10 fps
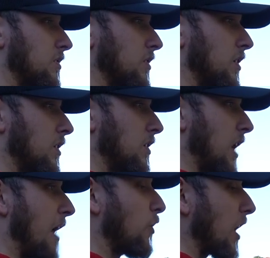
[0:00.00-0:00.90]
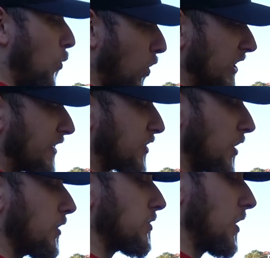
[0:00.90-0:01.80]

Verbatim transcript: Dude. I've only got one oh, left yeah. of those, and